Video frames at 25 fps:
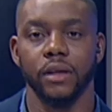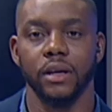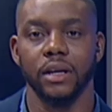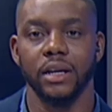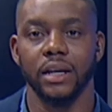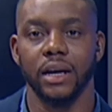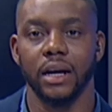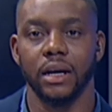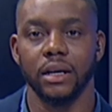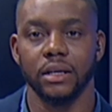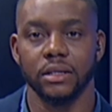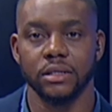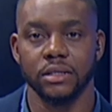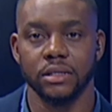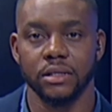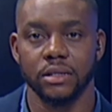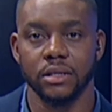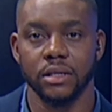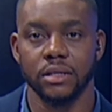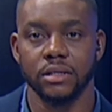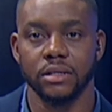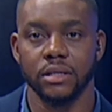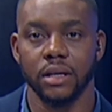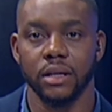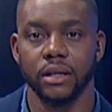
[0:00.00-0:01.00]
the Legal
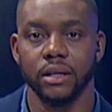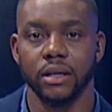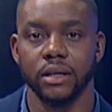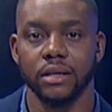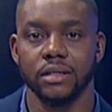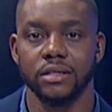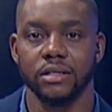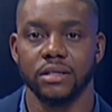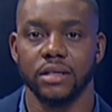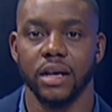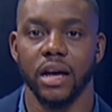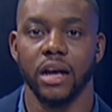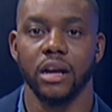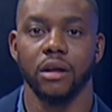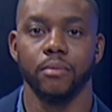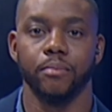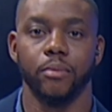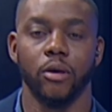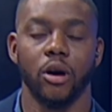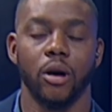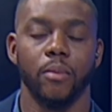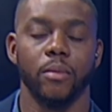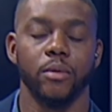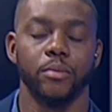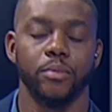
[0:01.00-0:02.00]
Assistance Centre's San
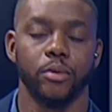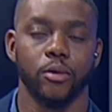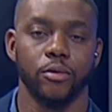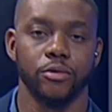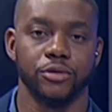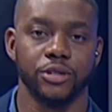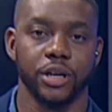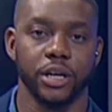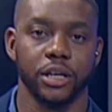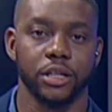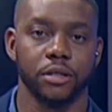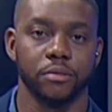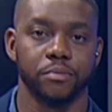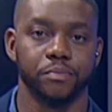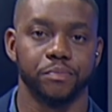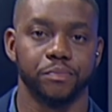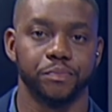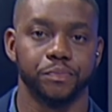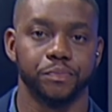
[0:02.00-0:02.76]
Empowerment Project?